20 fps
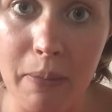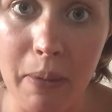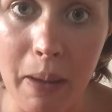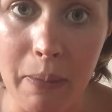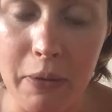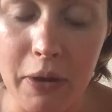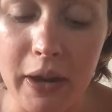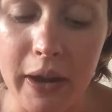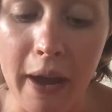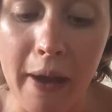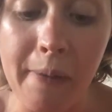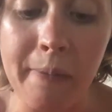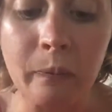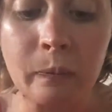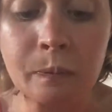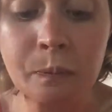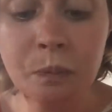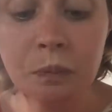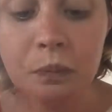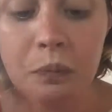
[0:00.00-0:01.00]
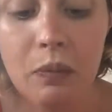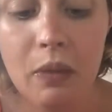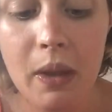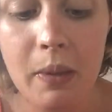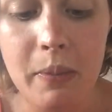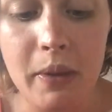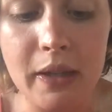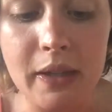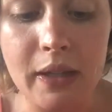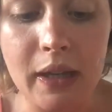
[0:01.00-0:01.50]
paprika.
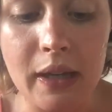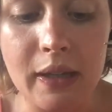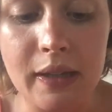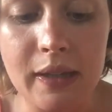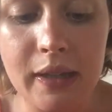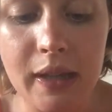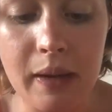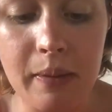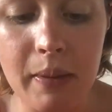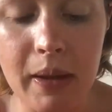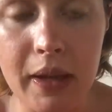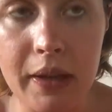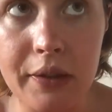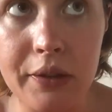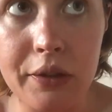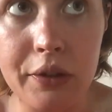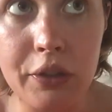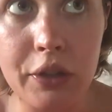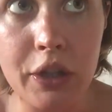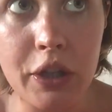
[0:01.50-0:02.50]
But it's got cinnamon,